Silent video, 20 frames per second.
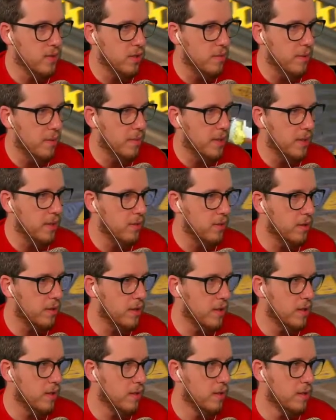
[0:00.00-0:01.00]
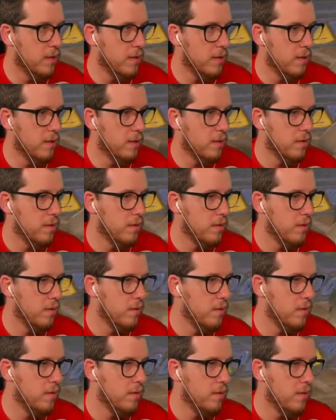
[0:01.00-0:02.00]
all my money on,
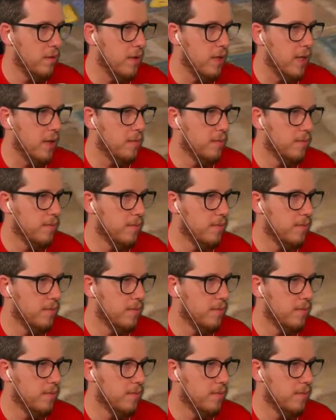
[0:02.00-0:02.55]
you know,